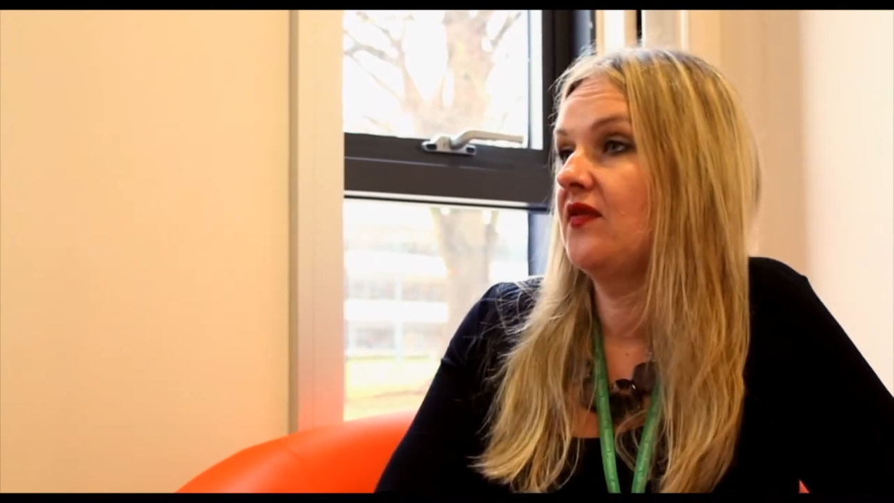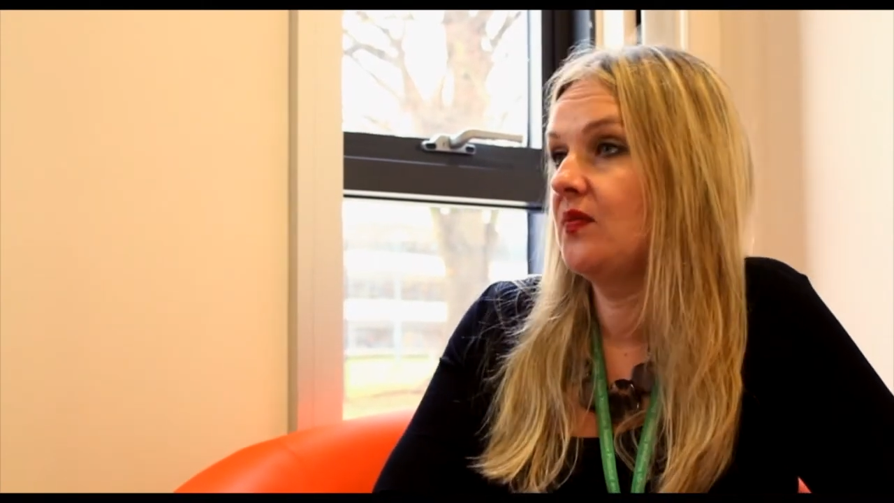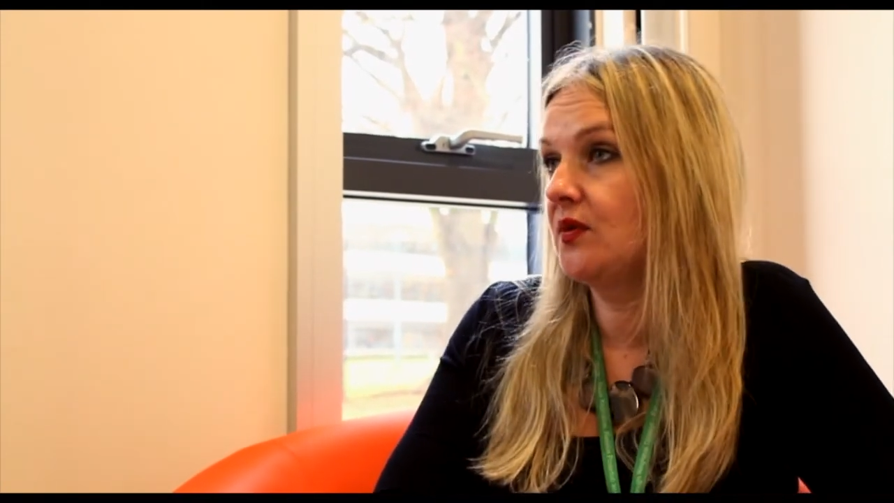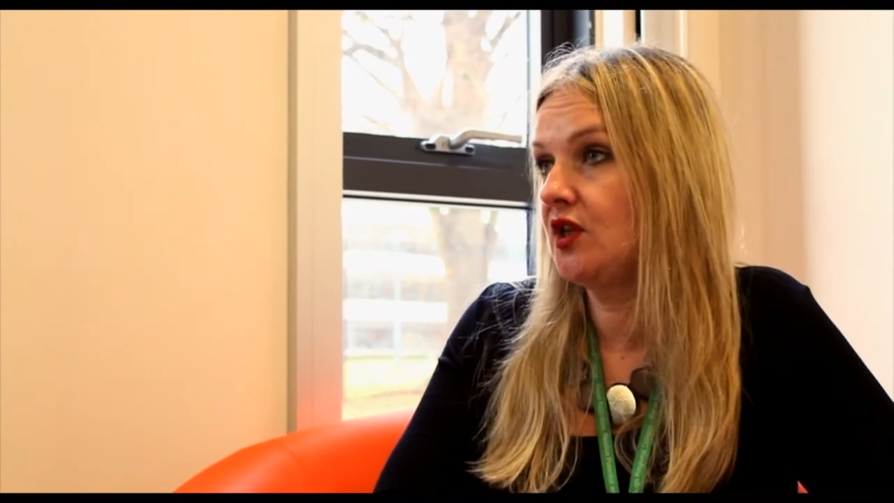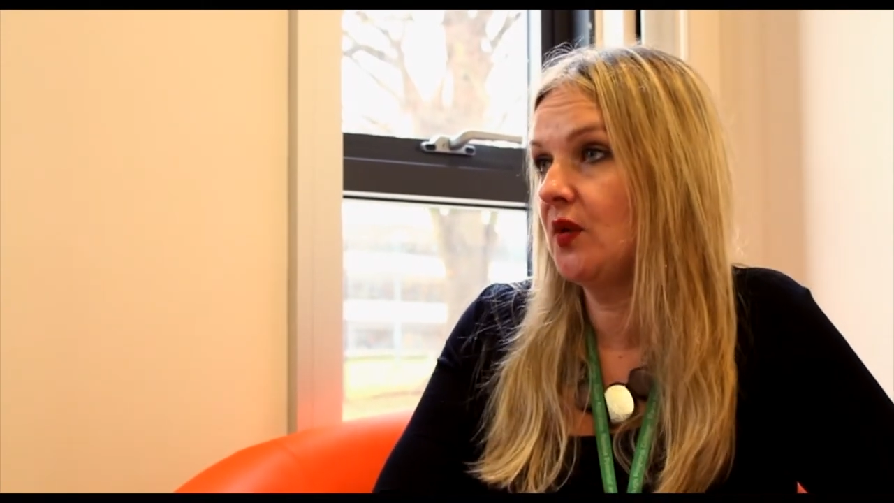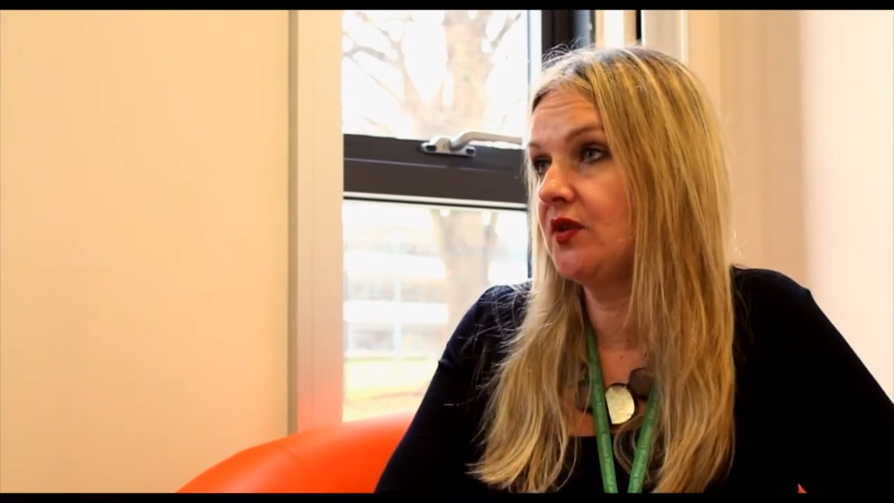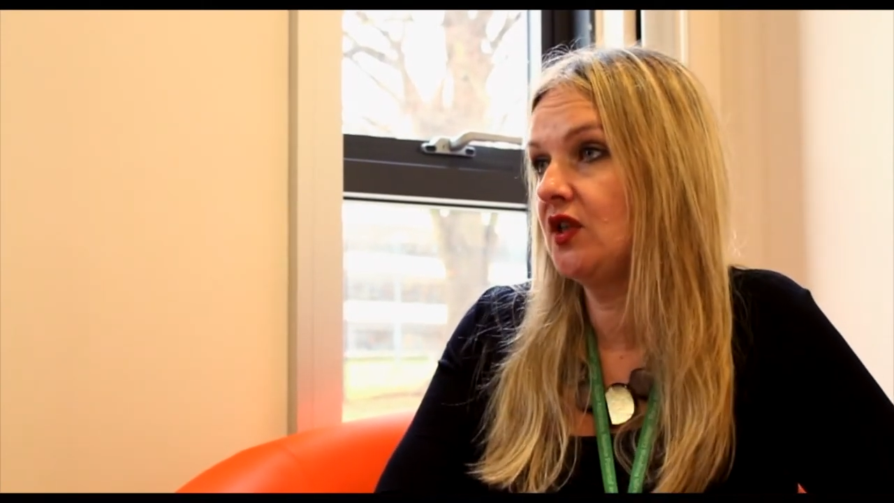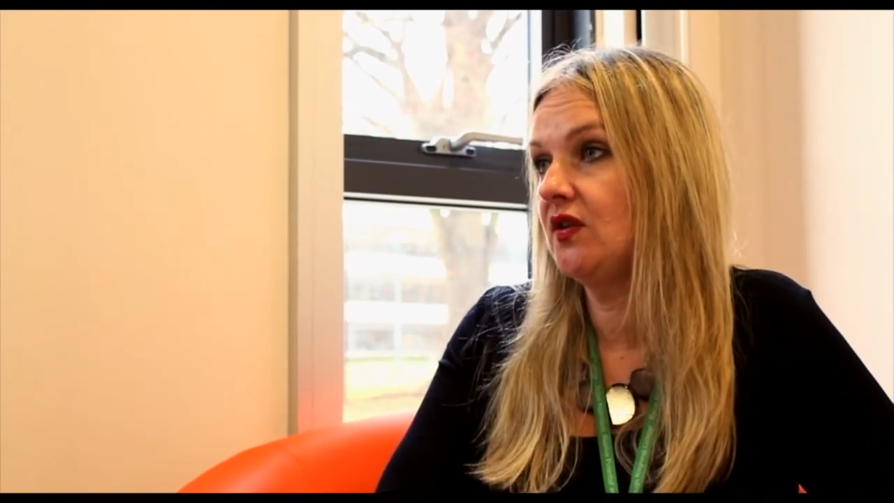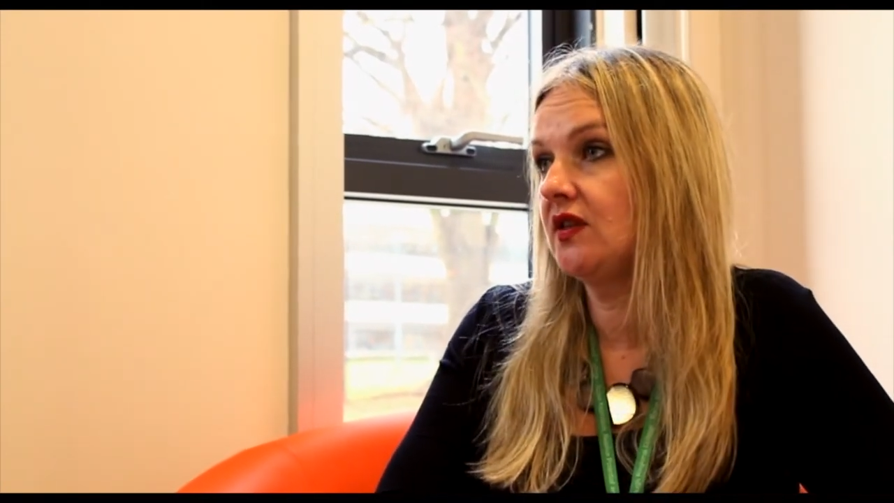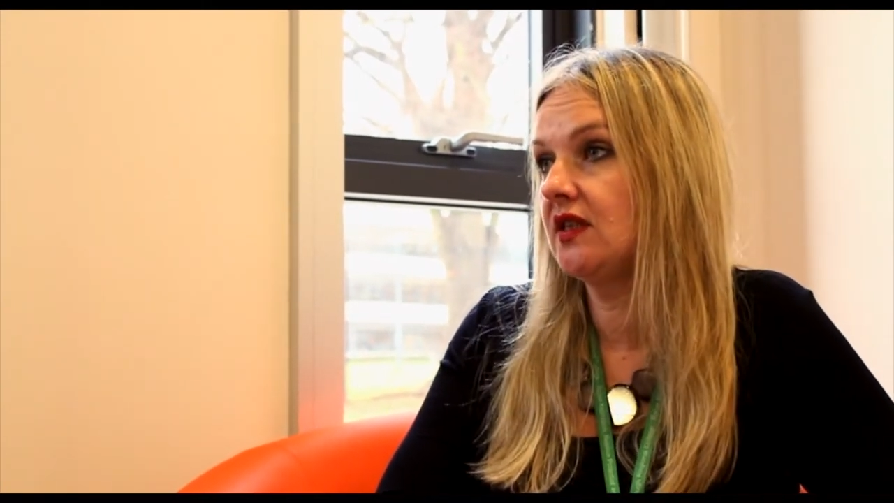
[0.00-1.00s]
everybody
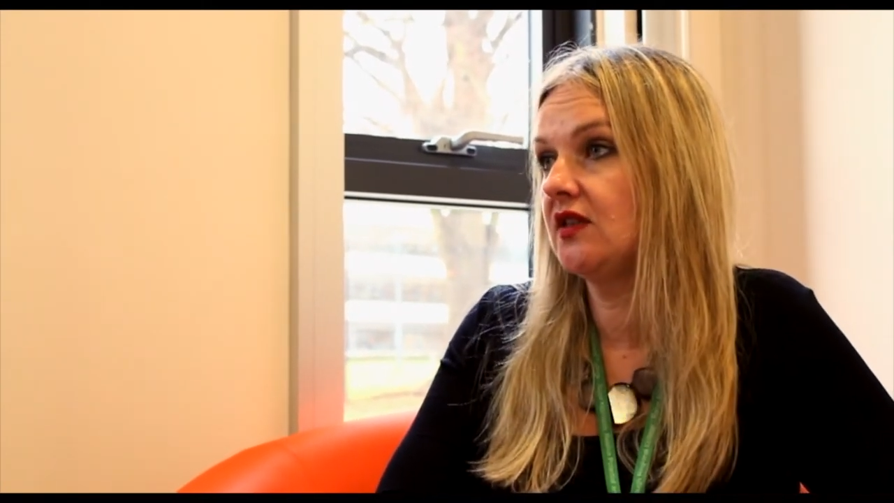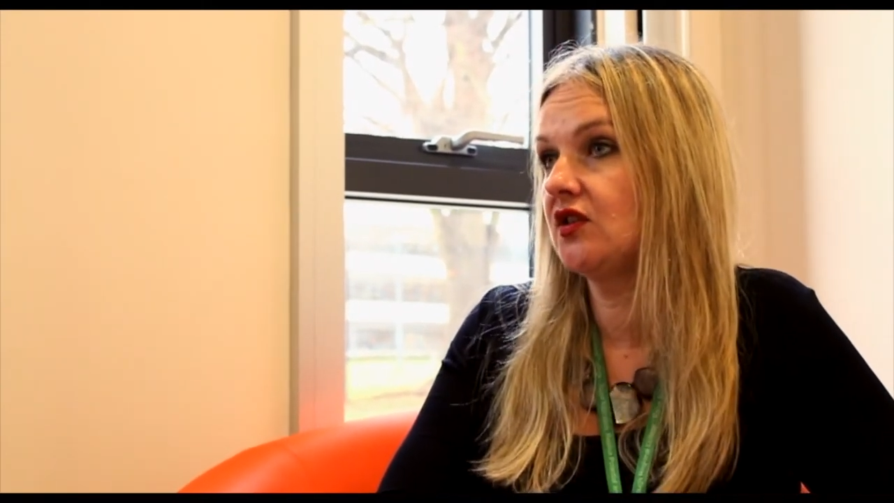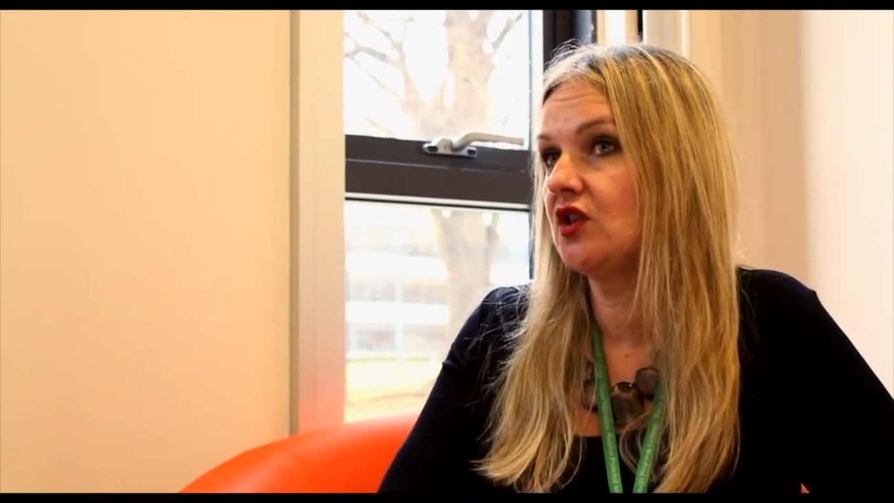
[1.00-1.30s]
opportunities